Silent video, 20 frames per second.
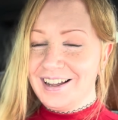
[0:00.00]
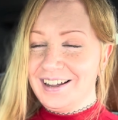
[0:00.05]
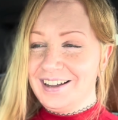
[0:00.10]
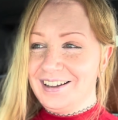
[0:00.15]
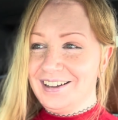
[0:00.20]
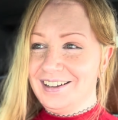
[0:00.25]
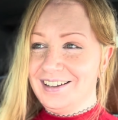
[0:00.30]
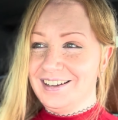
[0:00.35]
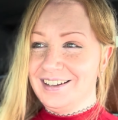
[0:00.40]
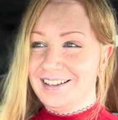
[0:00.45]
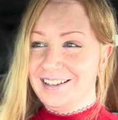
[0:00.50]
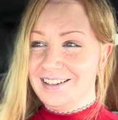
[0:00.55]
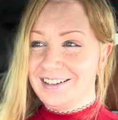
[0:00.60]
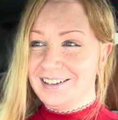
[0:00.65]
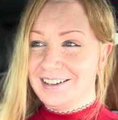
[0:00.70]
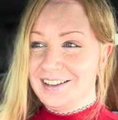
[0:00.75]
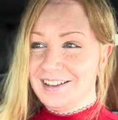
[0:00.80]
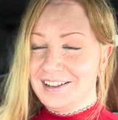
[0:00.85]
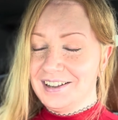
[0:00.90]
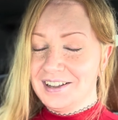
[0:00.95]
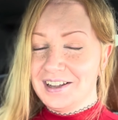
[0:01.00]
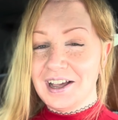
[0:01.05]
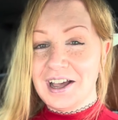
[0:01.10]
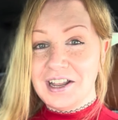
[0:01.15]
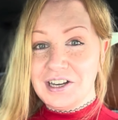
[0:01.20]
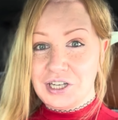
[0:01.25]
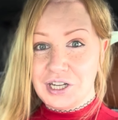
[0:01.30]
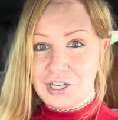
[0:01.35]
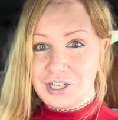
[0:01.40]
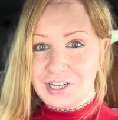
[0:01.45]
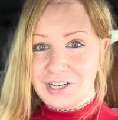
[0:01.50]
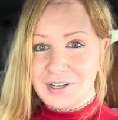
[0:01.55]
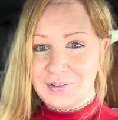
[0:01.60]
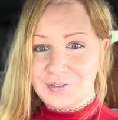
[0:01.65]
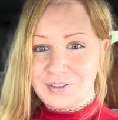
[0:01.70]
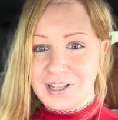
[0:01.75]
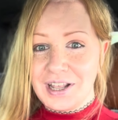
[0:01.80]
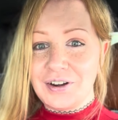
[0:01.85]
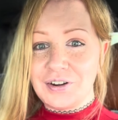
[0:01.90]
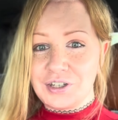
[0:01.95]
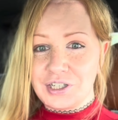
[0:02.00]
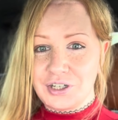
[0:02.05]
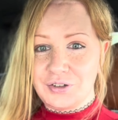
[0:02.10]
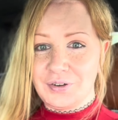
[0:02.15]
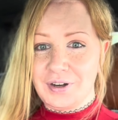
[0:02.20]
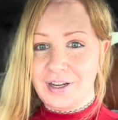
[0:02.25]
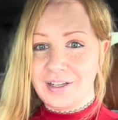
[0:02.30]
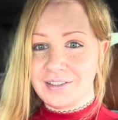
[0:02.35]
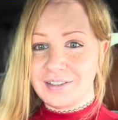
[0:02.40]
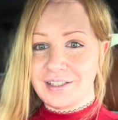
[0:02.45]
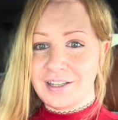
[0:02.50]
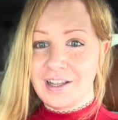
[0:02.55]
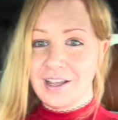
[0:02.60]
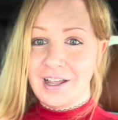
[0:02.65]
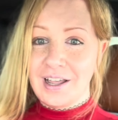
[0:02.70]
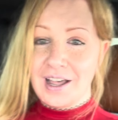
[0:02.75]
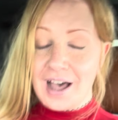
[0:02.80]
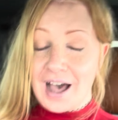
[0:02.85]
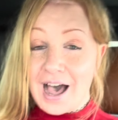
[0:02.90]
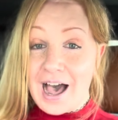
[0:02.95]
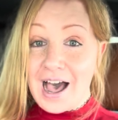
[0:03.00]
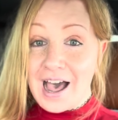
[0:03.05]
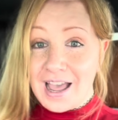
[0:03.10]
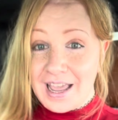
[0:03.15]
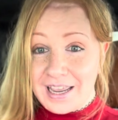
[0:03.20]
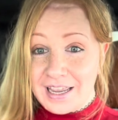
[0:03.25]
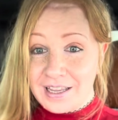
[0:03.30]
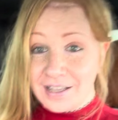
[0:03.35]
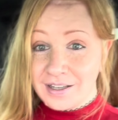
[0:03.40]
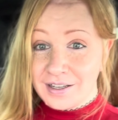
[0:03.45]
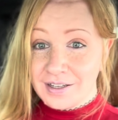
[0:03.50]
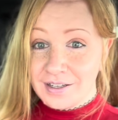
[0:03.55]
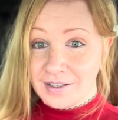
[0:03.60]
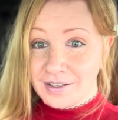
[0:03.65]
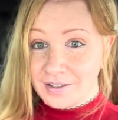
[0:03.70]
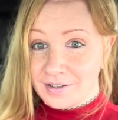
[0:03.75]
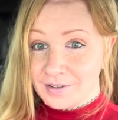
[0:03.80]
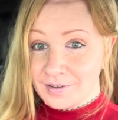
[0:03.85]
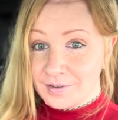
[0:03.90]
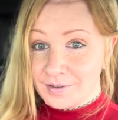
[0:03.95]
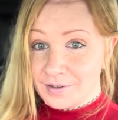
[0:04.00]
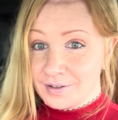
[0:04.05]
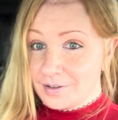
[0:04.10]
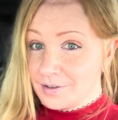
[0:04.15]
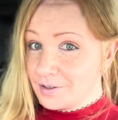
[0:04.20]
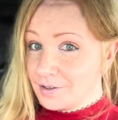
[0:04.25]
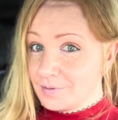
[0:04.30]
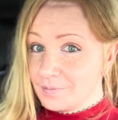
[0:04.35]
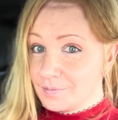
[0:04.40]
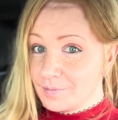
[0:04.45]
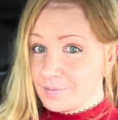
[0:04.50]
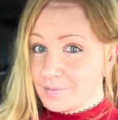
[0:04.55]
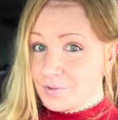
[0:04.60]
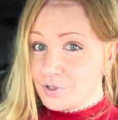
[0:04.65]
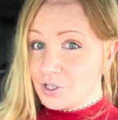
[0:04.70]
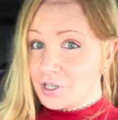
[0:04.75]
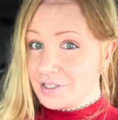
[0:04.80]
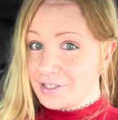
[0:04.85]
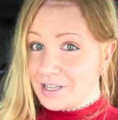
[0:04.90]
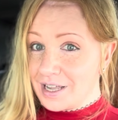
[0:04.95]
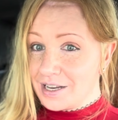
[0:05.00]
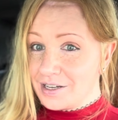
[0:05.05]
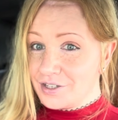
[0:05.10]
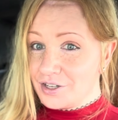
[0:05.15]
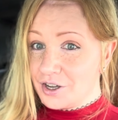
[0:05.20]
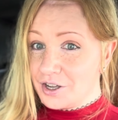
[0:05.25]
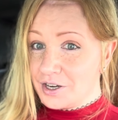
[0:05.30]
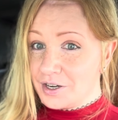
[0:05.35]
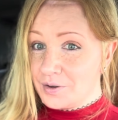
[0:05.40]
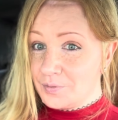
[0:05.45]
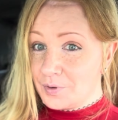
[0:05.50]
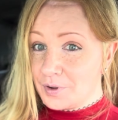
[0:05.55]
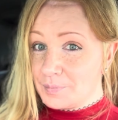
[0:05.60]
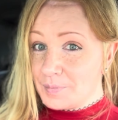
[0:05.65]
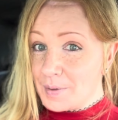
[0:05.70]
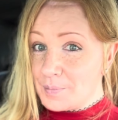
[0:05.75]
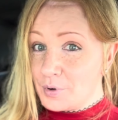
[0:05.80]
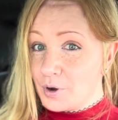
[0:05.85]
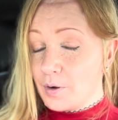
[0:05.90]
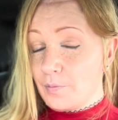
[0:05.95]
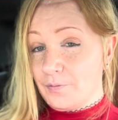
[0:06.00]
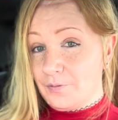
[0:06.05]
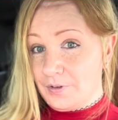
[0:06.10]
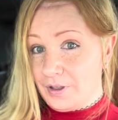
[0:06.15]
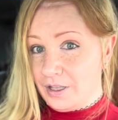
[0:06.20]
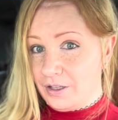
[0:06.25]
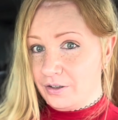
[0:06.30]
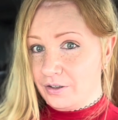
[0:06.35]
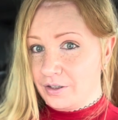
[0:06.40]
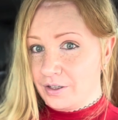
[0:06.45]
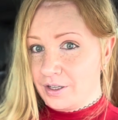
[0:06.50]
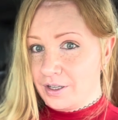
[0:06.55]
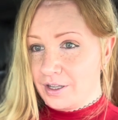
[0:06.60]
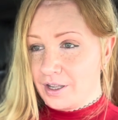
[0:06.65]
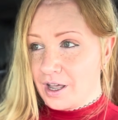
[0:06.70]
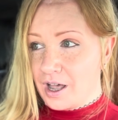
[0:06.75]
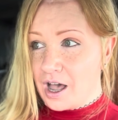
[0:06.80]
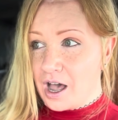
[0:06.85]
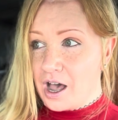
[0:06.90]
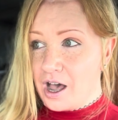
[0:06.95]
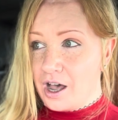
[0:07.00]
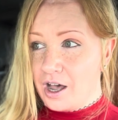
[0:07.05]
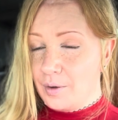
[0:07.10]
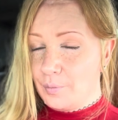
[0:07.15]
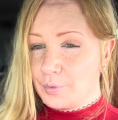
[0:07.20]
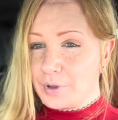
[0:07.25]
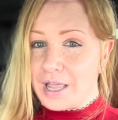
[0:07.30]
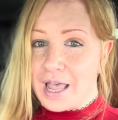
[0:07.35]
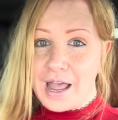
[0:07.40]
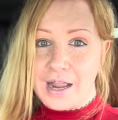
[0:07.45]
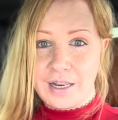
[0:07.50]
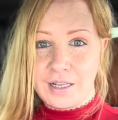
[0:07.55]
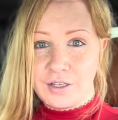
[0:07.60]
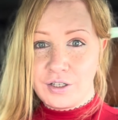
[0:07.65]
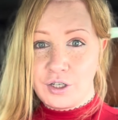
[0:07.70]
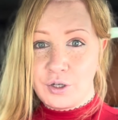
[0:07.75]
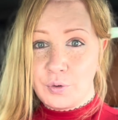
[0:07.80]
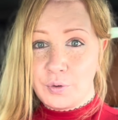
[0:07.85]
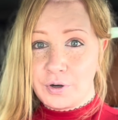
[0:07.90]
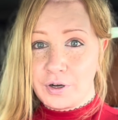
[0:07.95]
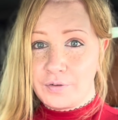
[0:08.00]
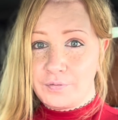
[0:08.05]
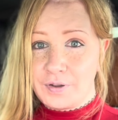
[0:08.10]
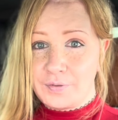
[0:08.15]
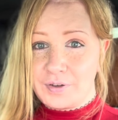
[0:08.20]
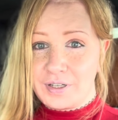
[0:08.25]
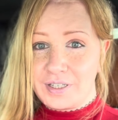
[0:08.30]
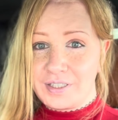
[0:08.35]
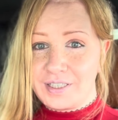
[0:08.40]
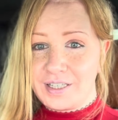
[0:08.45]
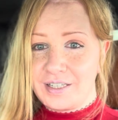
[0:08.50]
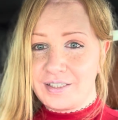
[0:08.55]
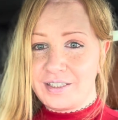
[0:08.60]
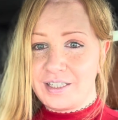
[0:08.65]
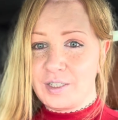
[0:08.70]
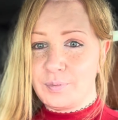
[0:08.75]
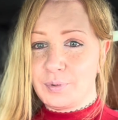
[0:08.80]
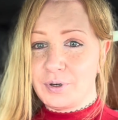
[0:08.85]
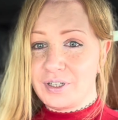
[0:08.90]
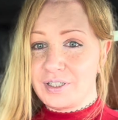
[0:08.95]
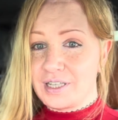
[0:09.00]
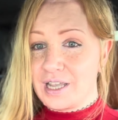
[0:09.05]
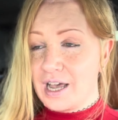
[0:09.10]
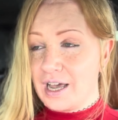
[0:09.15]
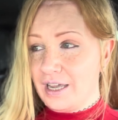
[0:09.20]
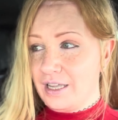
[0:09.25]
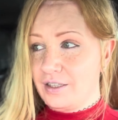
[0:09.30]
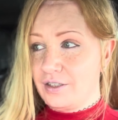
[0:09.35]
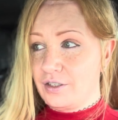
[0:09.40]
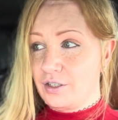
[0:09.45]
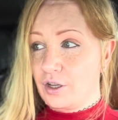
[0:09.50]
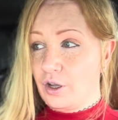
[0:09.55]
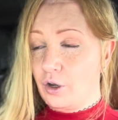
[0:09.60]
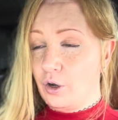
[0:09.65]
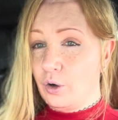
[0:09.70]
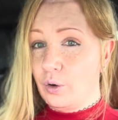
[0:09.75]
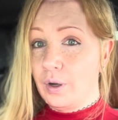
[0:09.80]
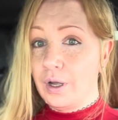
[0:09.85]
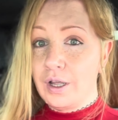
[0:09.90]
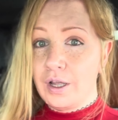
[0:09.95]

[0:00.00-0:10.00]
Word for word: uh, edition of Zenergi Drinks. I just got done with my boob fill. Um, we added 250 cc's per side, so